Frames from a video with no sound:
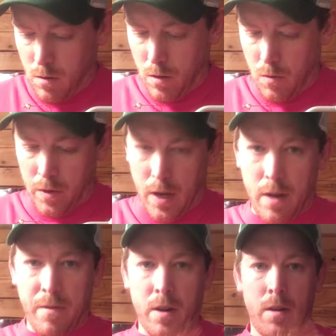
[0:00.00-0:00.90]
Go with kind
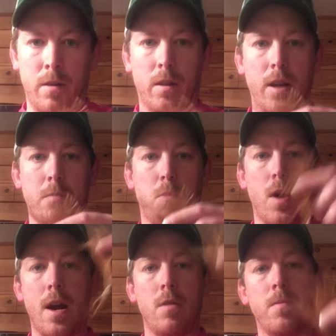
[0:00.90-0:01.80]
of a light
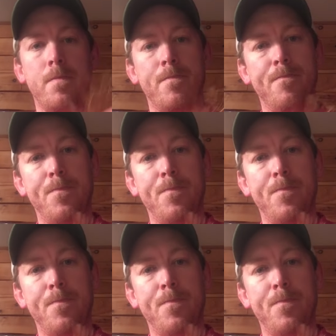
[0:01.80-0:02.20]
brown.